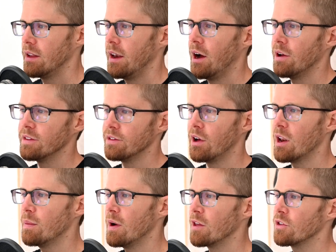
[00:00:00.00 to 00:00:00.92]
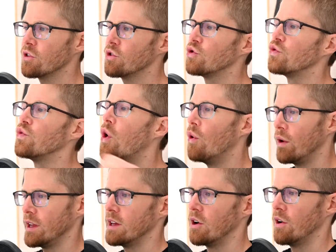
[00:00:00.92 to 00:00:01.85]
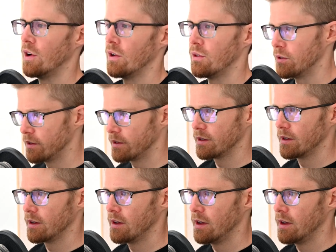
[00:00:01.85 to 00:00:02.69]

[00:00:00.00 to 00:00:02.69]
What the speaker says: Now, it's not about throwing it on others